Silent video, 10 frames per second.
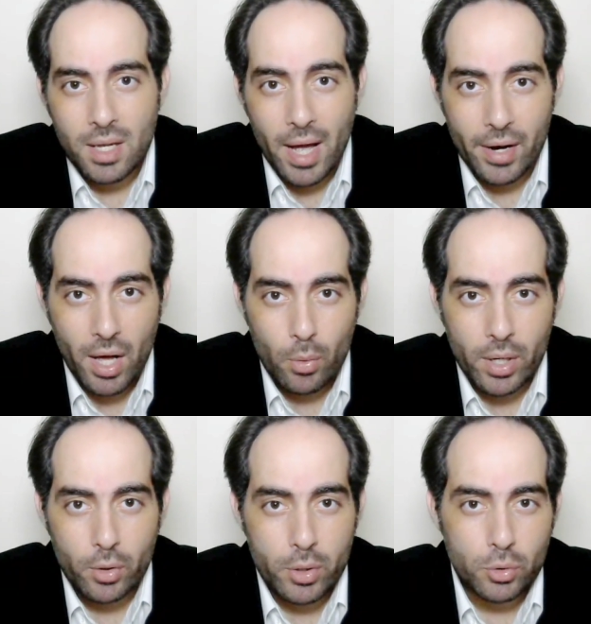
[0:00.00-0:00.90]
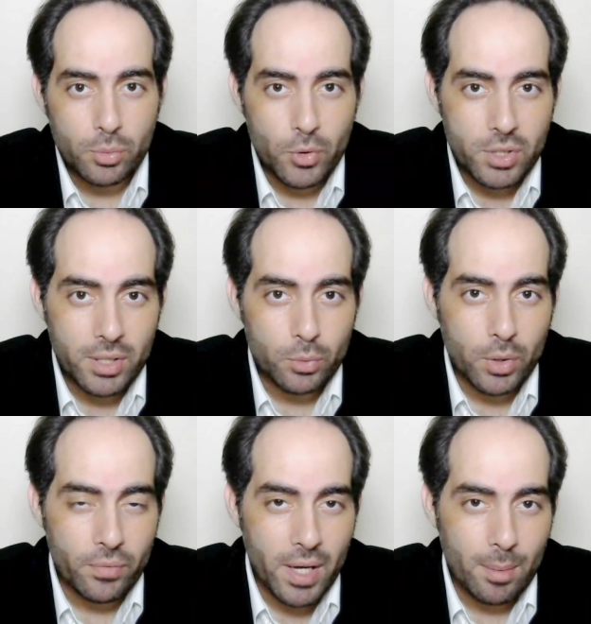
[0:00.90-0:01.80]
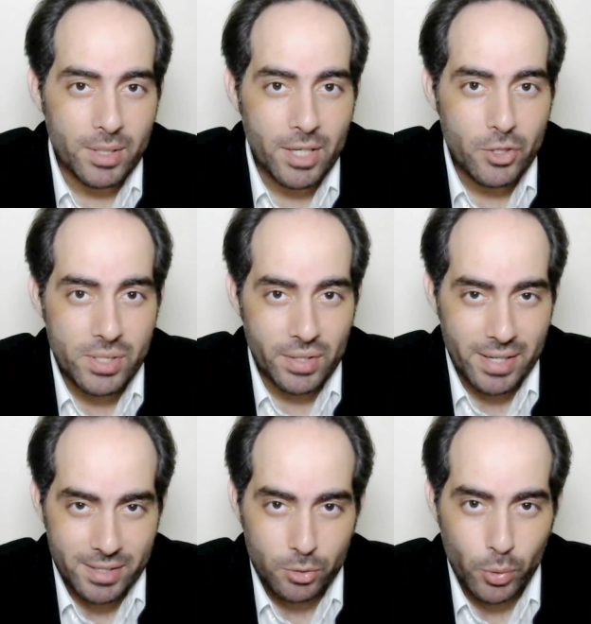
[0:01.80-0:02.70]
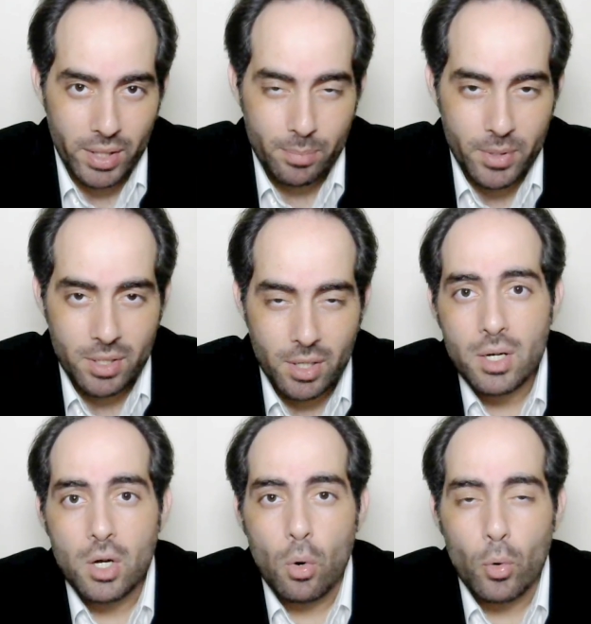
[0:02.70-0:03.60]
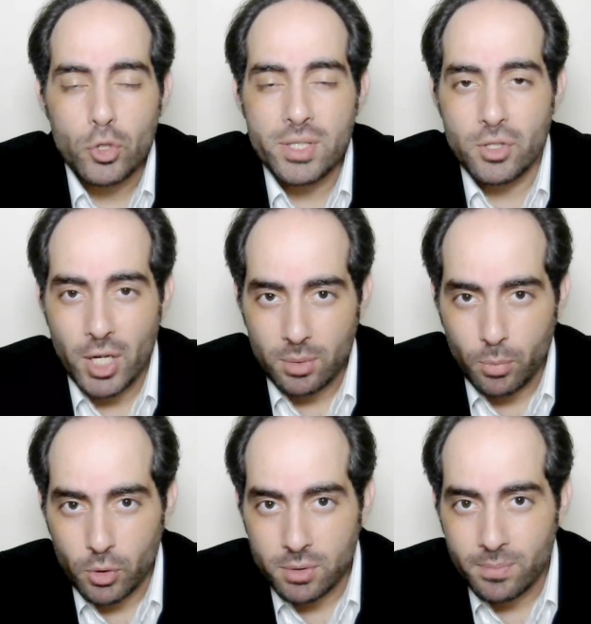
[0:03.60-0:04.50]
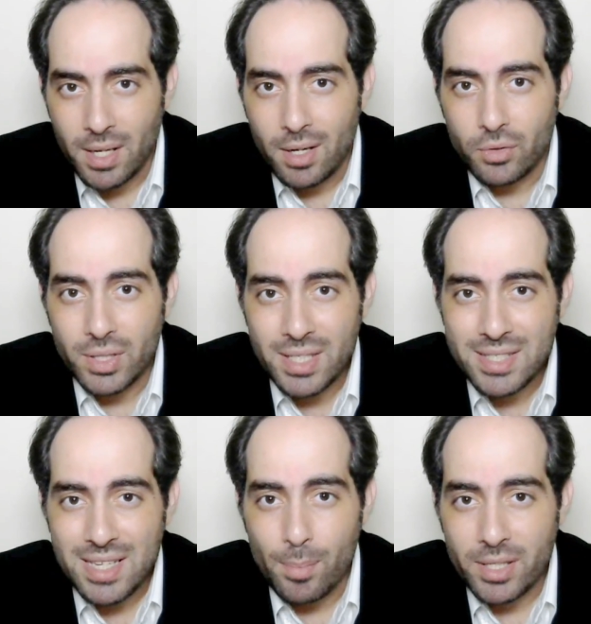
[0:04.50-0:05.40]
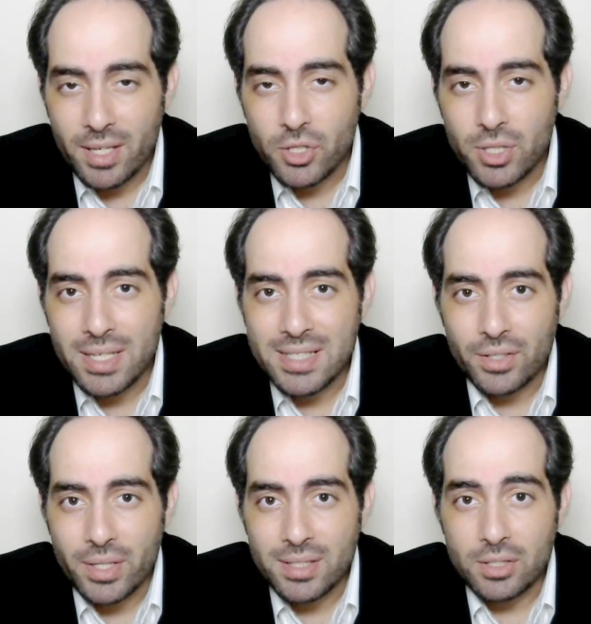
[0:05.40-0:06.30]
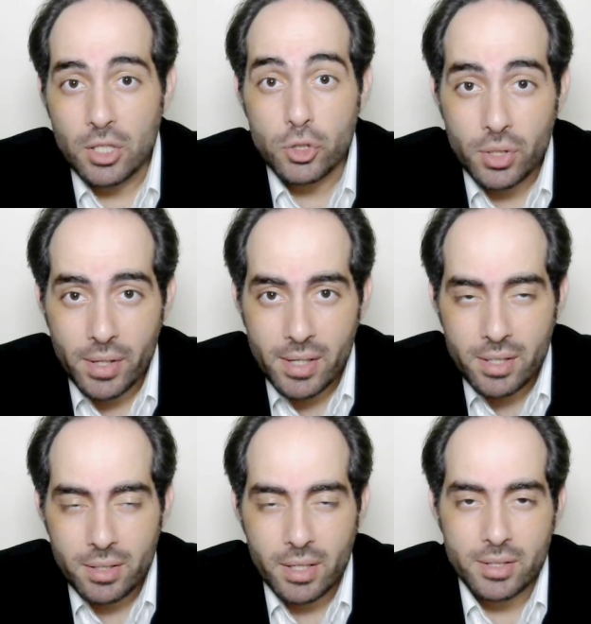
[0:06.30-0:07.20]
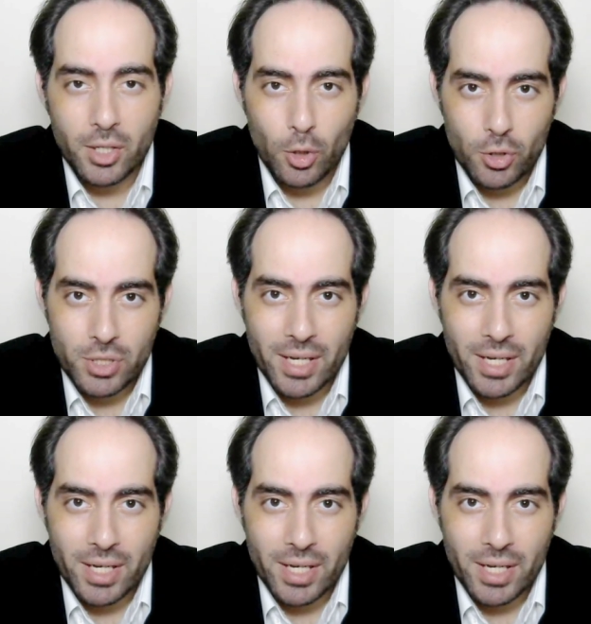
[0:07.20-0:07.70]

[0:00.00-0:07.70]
And now we are going to demonstrate one of the applications related to NLP, which is a chatbot. This application is created internally in Technology